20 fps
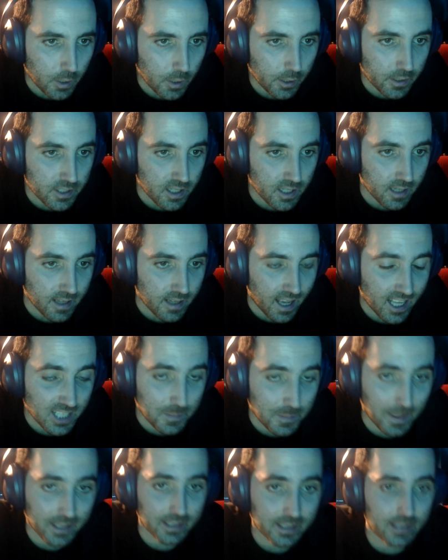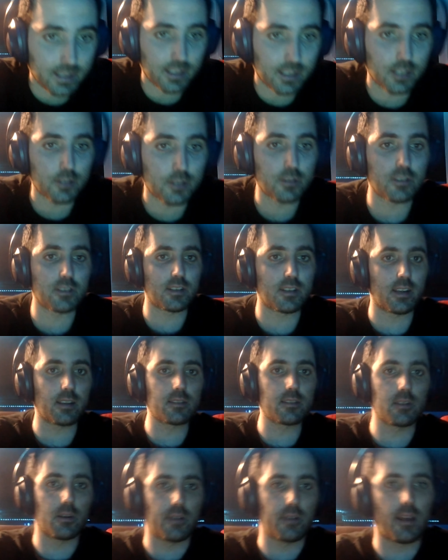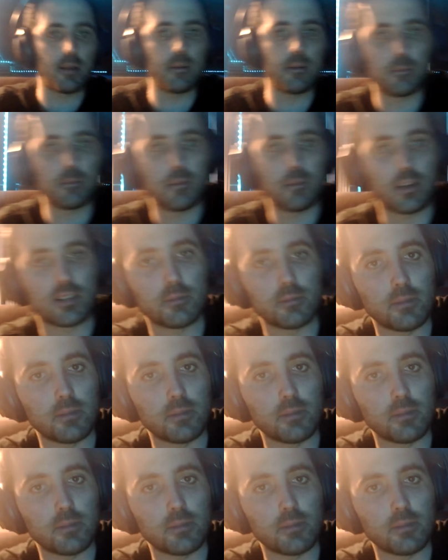Mercury's unaspected. Interesting. So that